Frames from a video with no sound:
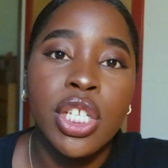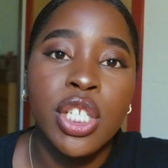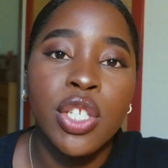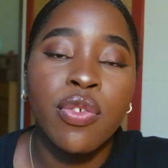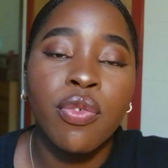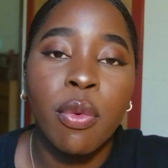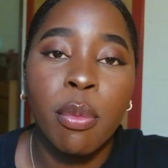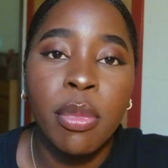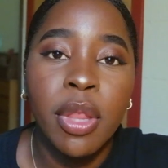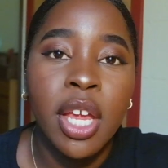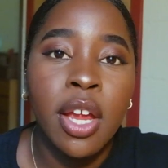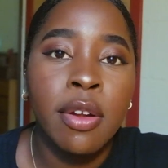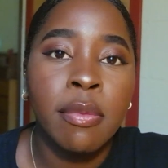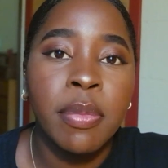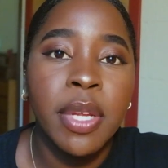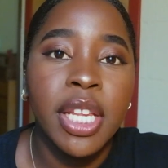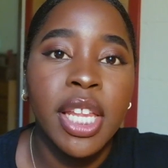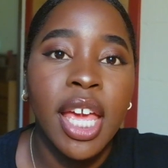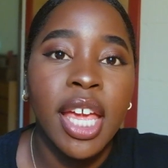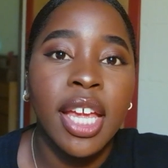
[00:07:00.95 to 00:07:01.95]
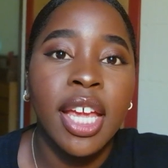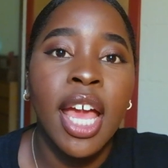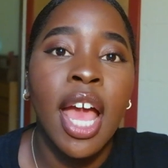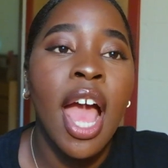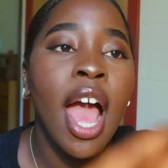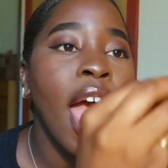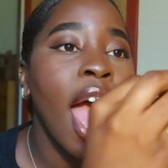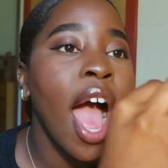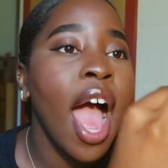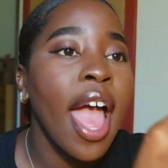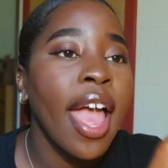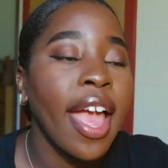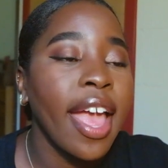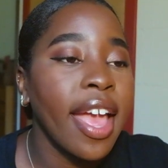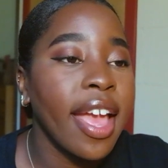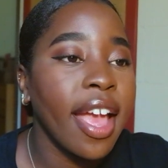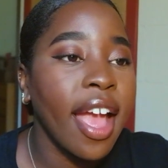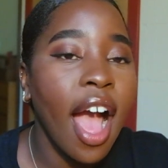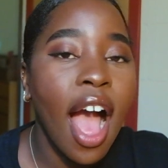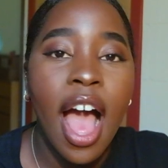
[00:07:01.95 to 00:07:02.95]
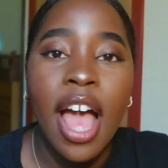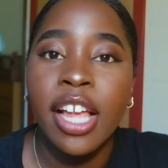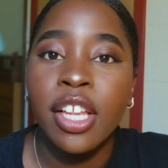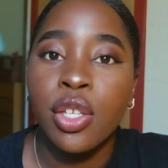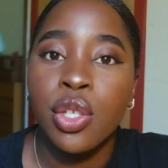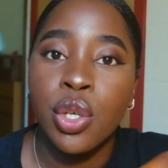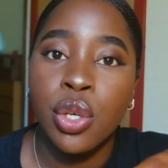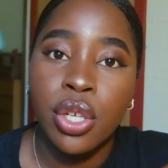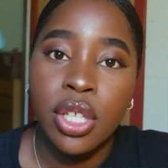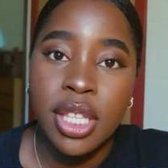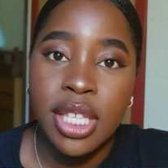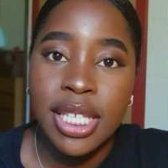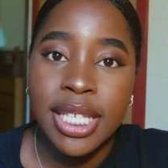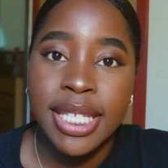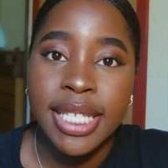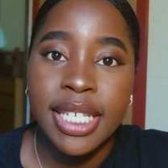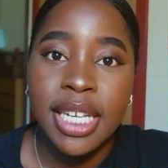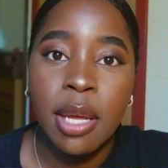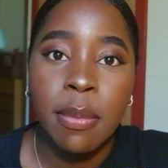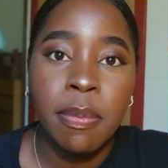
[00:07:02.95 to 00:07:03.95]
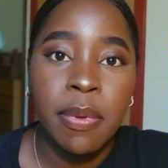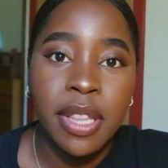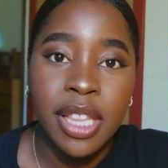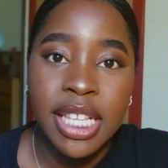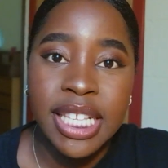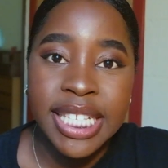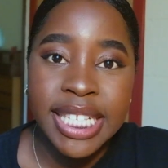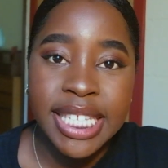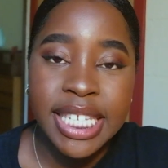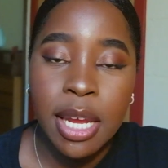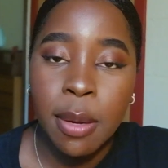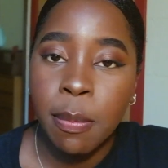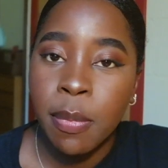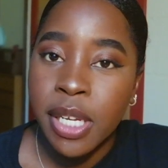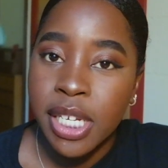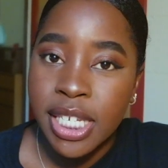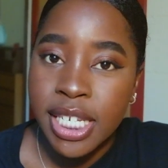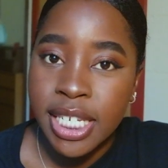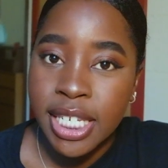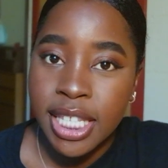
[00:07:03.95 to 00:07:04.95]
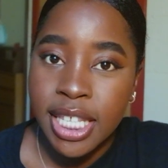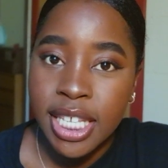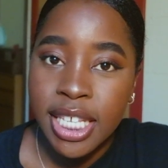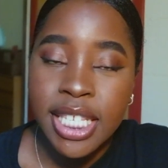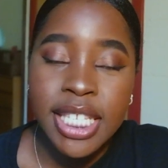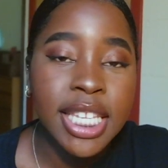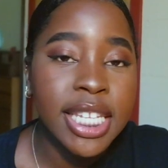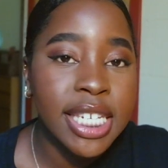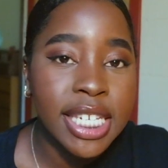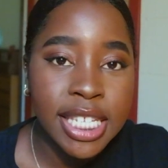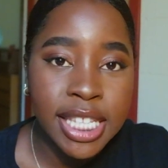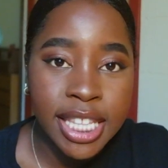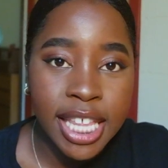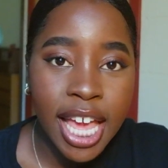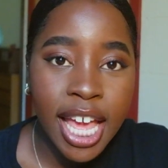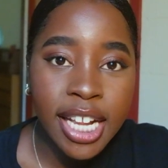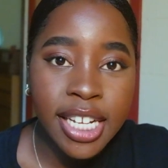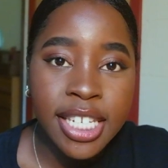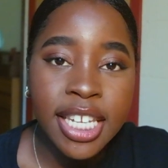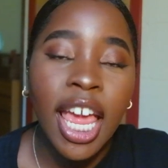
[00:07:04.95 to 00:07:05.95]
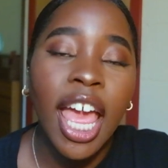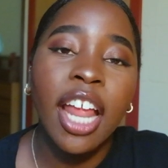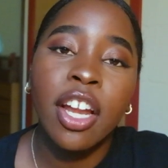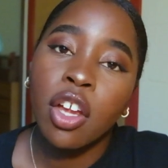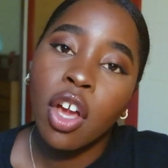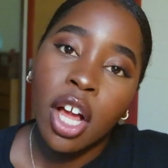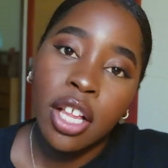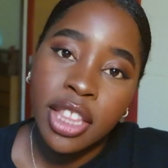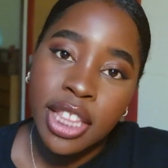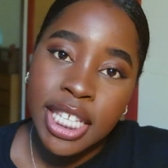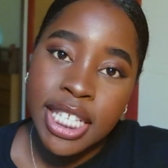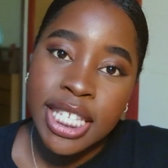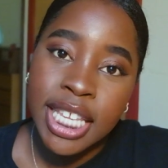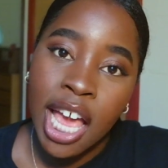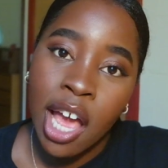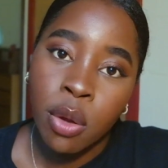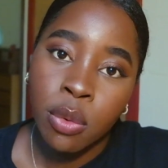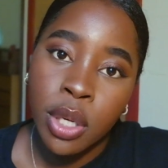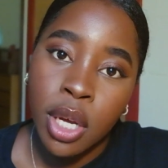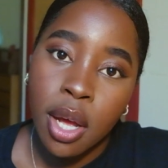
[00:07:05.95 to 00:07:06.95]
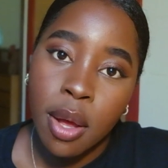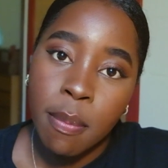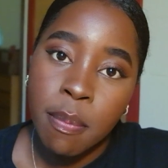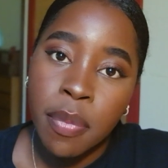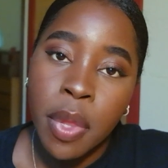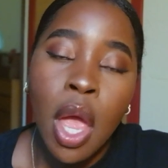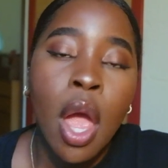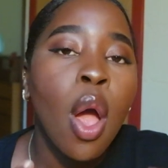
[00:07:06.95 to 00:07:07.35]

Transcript: from there and be like, hey, I took this step and did this and did that and got this outcome.